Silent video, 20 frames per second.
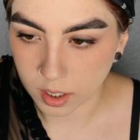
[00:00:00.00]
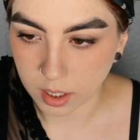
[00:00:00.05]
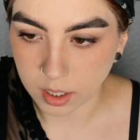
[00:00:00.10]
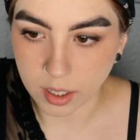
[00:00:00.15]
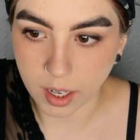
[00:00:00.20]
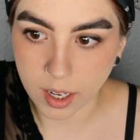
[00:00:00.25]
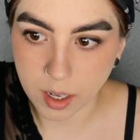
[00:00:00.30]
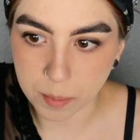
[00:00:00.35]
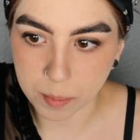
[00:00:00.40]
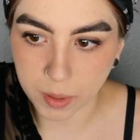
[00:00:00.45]

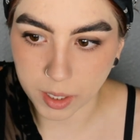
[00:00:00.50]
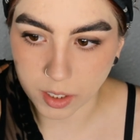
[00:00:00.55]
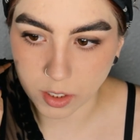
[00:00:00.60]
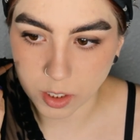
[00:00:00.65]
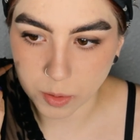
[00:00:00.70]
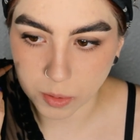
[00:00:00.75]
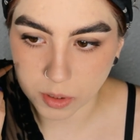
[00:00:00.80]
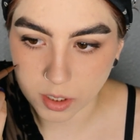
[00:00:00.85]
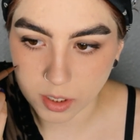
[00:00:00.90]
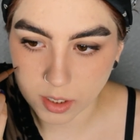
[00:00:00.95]
not a bunch,
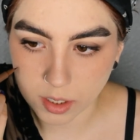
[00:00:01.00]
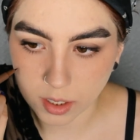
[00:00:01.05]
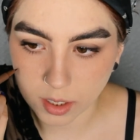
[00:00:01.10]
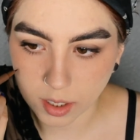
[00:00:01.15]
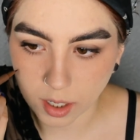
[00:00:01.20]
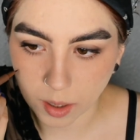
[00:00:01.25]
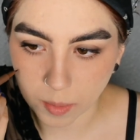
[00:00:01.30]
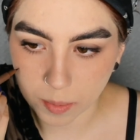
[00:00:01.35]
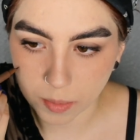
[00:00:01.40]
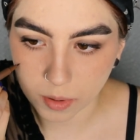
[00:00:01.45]
but just a
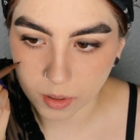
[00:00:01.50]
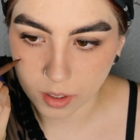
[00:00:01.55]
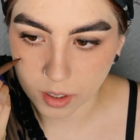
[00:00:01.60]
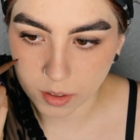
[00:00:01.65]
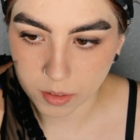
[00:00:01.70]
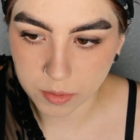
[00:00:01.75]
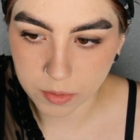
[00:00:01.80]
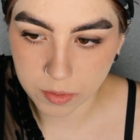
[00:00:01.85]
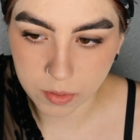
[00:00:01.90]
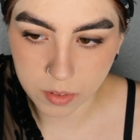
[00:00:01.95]
couple
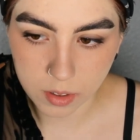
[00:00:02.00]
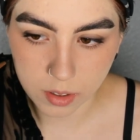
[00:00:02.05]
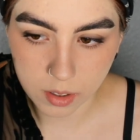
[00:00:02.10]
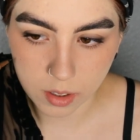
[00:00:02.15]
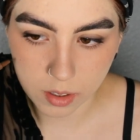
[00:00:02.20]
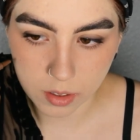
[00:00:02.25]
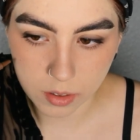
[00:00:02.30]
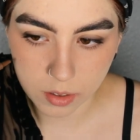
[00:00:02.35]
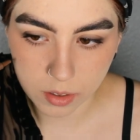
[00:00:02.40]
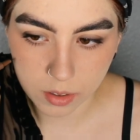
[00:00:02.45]
of
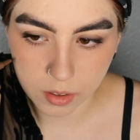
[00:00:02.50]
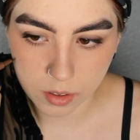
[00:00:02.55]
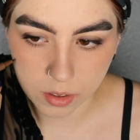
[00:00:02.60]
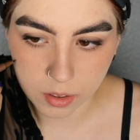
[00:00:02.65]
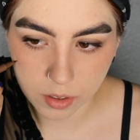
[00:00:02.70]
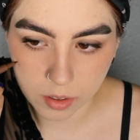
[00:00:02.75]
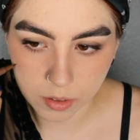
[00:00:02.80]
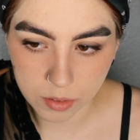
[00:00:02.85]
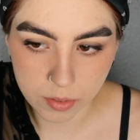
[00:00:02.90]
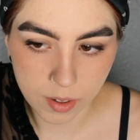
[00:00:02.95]

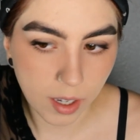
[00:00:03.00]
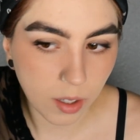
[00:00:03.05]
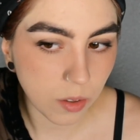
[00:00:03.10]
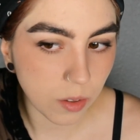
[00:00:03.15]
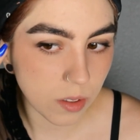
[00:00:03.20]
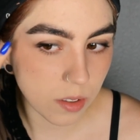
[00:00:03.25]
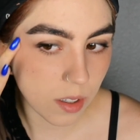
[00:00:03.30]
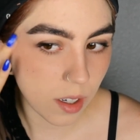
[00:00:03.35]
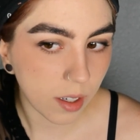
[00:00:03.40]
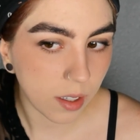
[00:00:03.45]
little
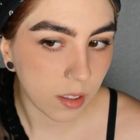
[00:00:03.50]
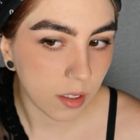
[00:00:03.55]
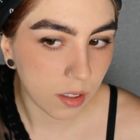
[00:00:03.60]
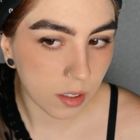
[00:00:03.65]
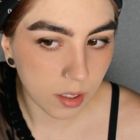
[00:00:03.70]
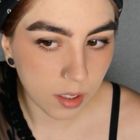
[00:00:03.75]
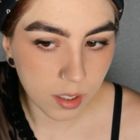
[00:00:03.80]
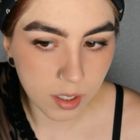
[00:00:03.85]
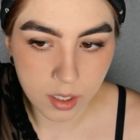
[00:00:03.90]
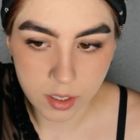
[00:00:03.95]
freckles on
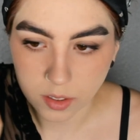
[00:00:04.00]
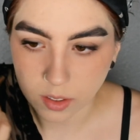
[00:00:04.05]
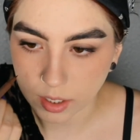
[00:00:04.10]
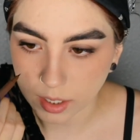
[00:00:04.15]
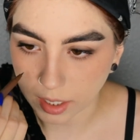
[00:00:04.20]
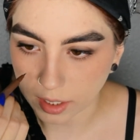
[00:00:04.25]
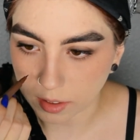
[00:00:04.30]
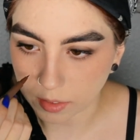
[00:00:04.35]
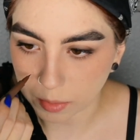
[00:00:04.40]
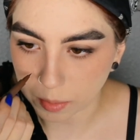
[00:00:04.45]
to
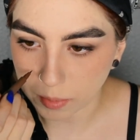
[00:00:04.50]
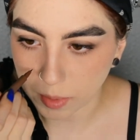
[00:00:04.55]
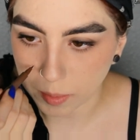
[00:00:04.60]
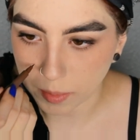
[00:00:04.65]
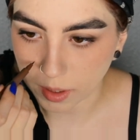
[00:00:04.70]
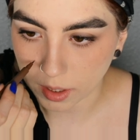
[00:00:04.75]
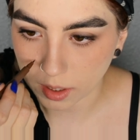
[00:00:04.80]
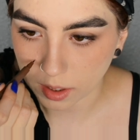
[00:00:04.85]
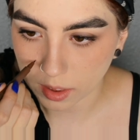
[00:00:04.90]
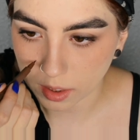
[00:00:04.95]
kind of
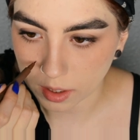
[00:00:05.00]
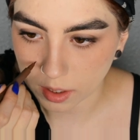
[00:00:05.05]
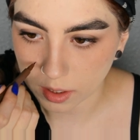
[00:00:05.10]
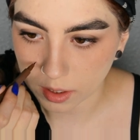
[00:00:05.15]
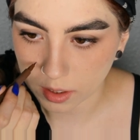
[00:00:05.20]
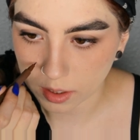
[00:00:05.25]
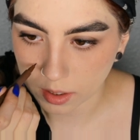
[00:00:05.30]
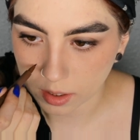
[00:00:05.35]
mimic the